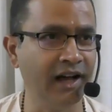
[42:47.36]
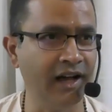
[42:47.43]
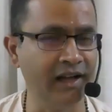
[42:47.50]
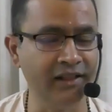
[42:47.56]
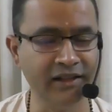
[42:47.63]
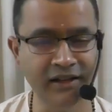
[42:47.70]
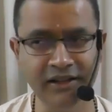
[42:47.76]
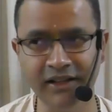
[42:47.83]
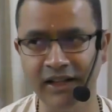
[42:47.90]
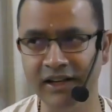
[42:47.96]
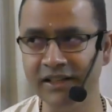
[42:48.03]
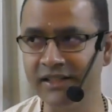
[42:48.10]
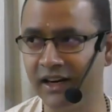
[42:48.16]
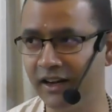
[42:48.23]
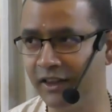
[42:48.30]
And then there
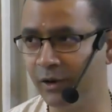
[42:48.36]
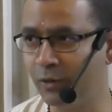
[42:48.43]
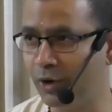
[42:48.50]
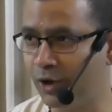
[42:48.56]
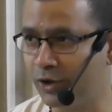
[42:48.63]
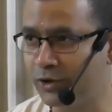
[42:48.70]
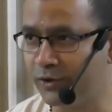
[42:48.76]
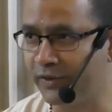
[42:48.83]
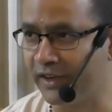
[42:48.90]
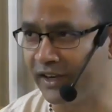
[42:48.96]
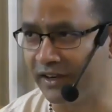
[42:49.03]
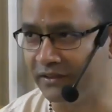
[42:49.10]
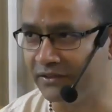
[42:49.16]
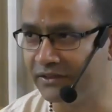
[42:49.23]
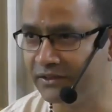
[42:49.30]
is another one also we
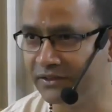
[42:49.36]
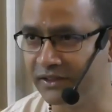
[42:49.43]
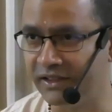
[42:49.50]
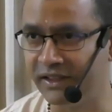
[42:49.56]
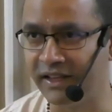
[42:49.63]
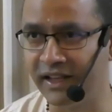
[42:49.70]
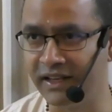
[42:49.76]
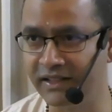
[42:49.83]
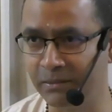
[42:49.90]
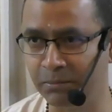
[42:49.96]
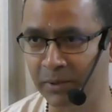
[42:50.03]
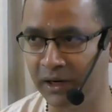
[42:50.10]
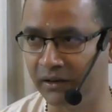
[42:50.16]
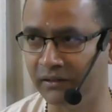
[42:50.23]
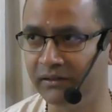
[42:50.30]
have, that there is a
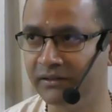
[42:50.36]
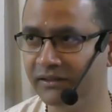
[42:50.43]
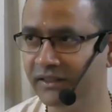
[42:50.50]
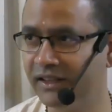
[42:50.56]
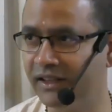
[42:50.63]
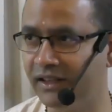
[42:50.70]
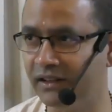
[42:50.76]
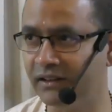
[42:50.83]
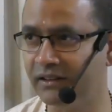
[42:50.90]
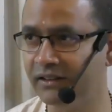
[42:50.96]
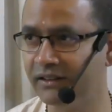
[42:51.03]
pun here.